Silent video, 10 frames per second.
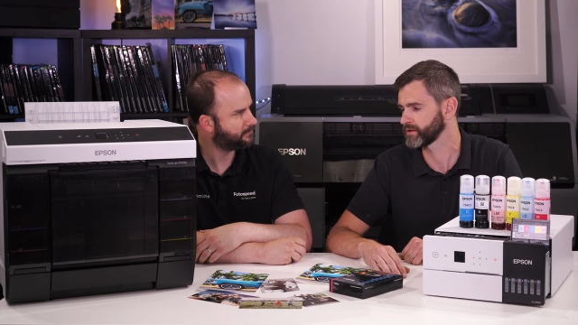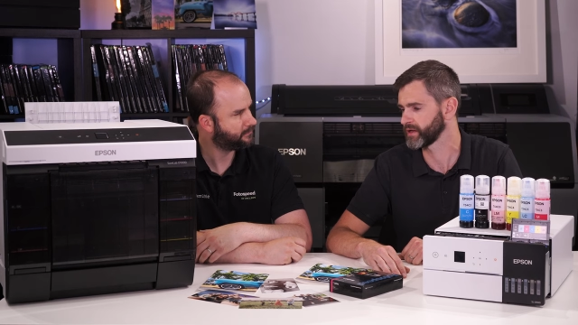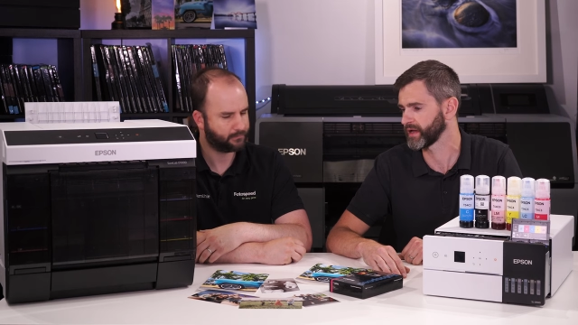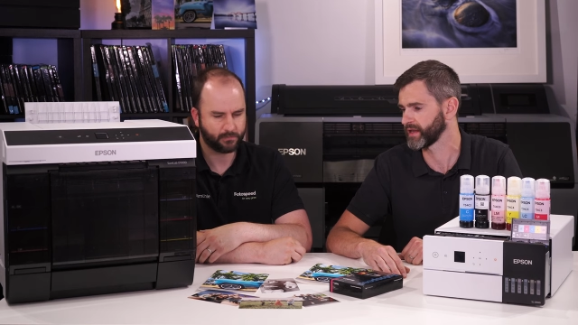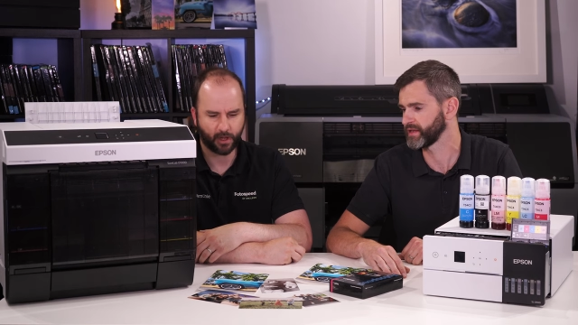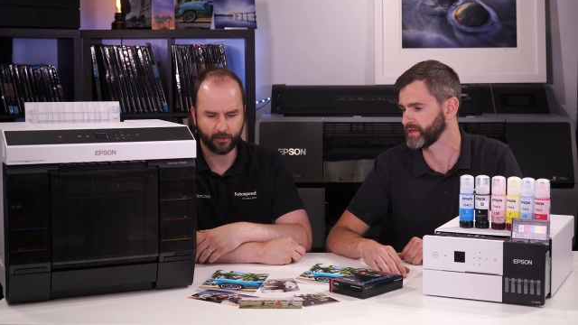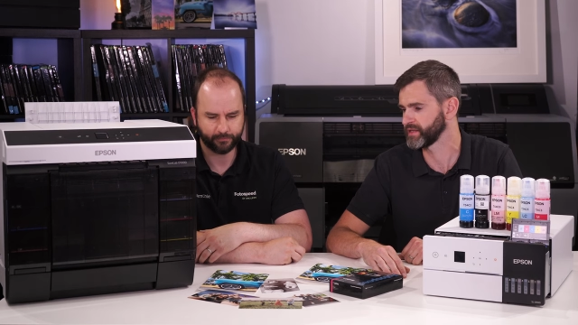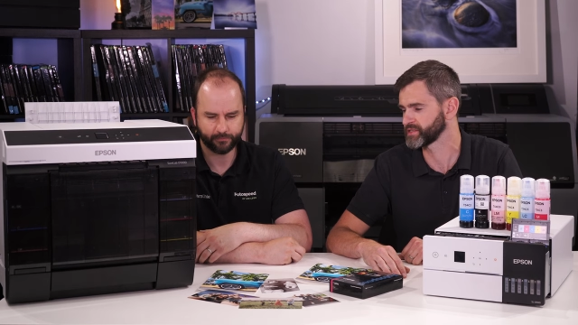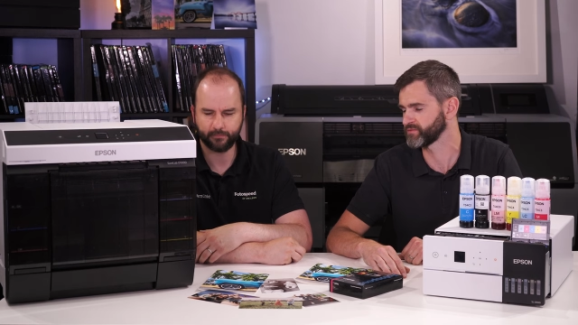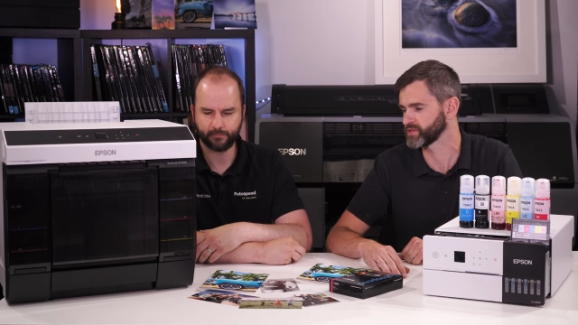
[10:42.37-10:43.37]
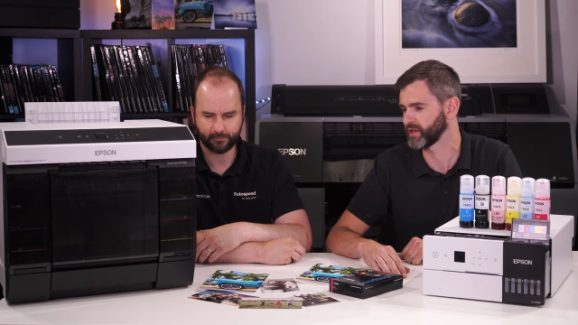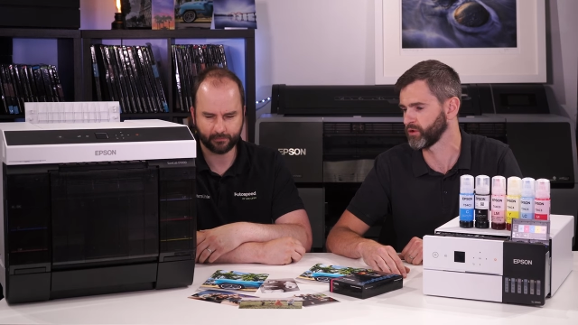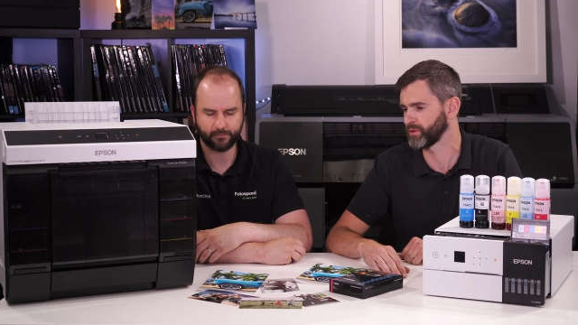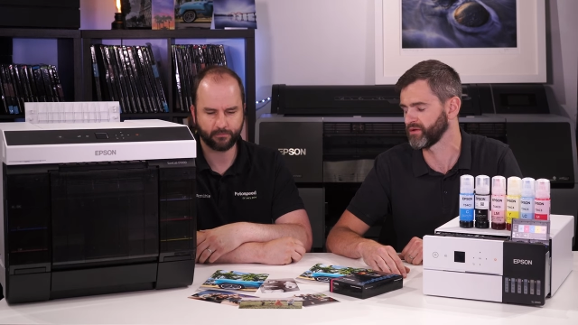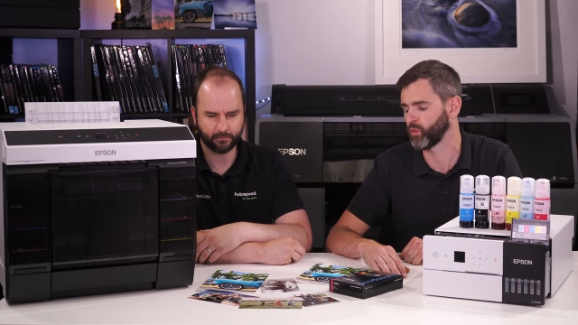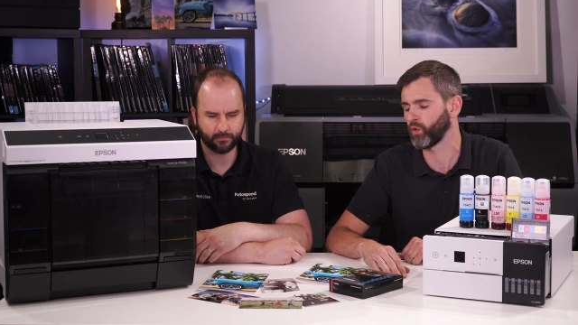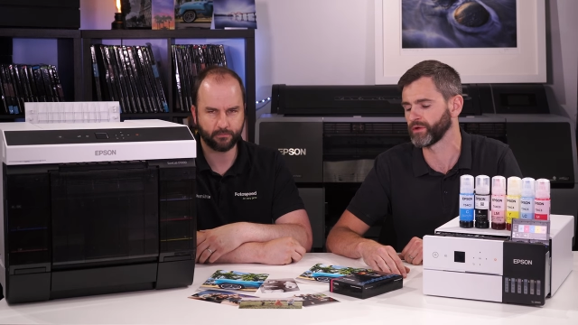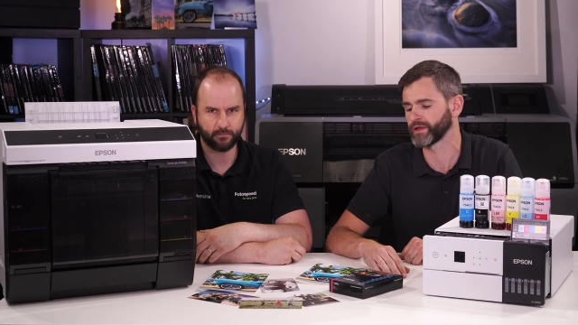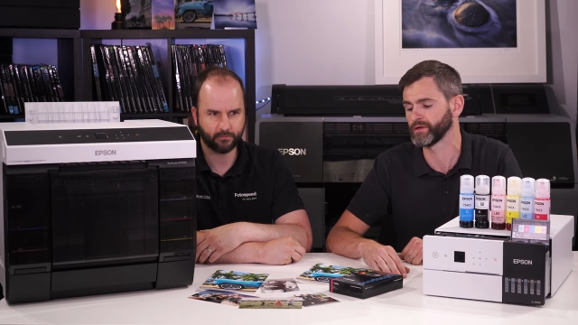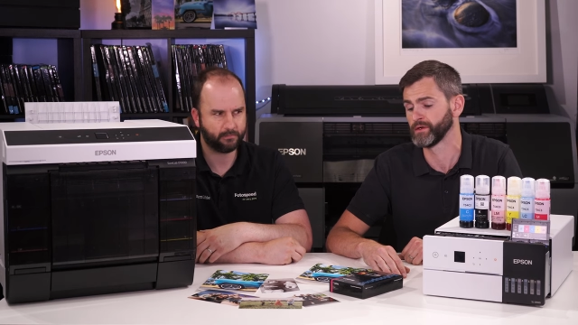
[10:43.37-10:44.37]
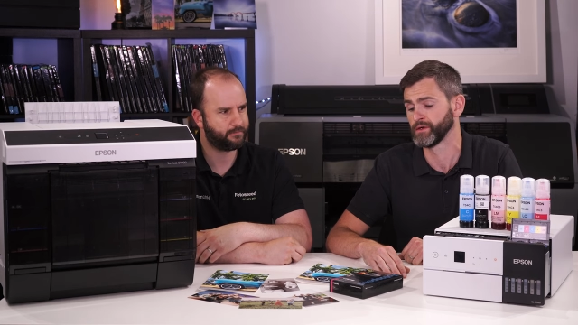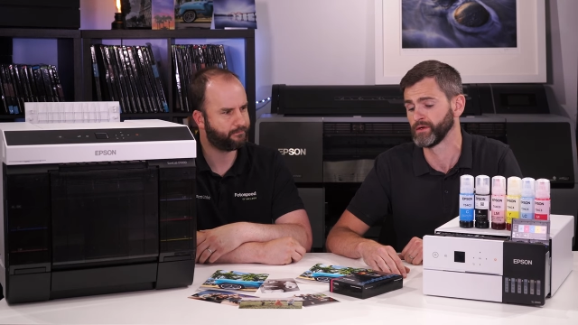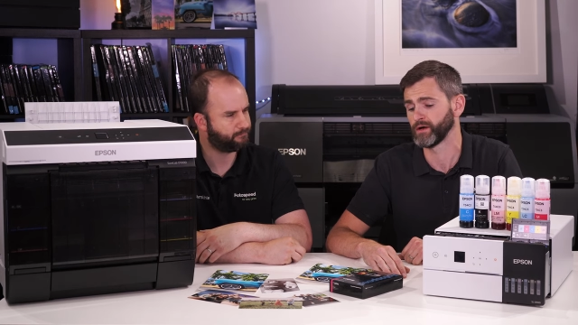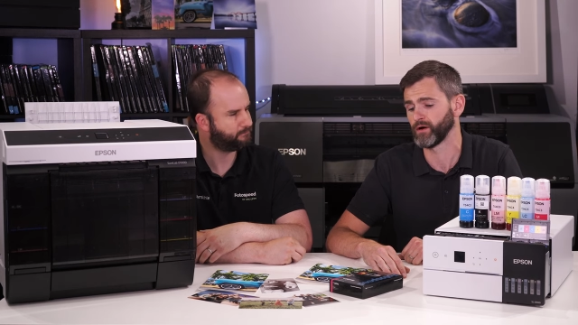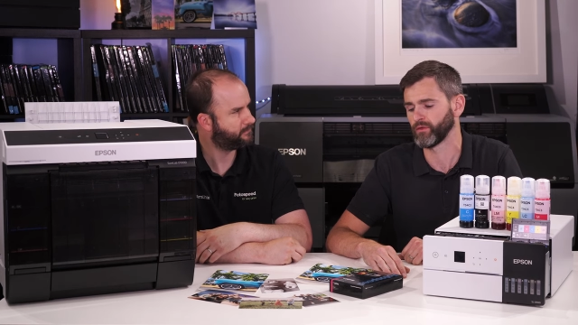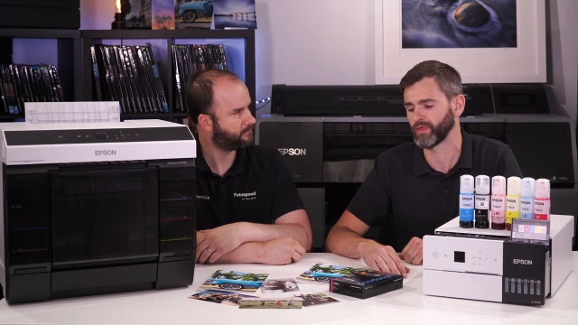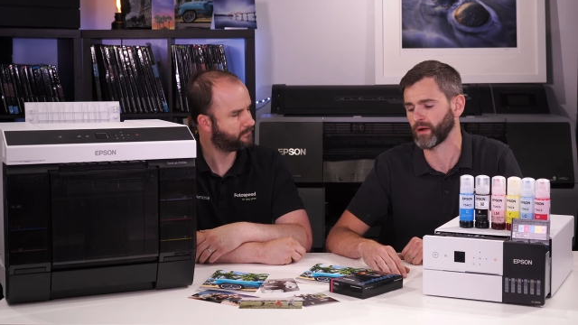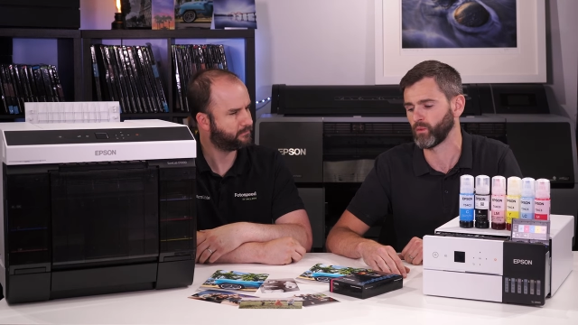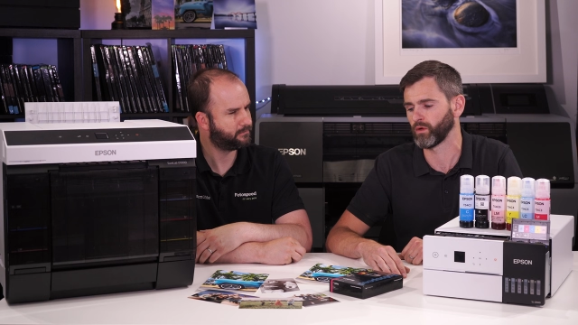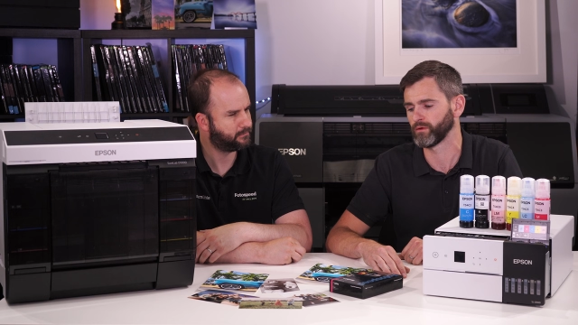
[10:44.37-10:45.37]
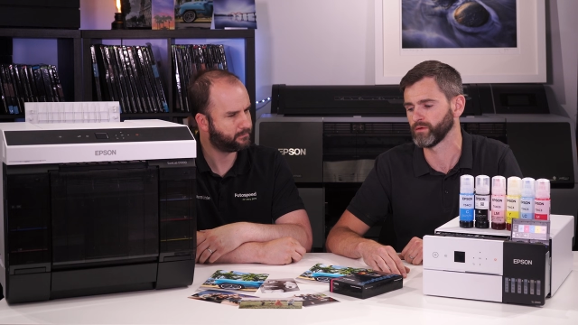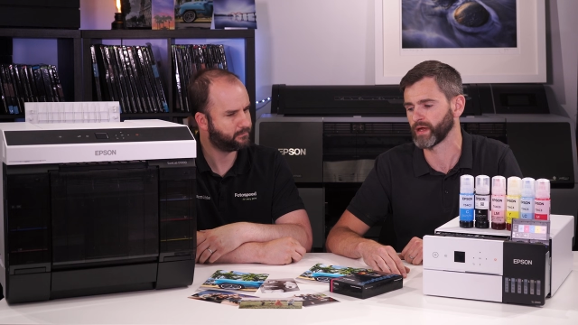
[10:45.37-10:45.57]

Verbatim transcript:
Speaker 1: Uh, At least gives you a little bit of warning on that one.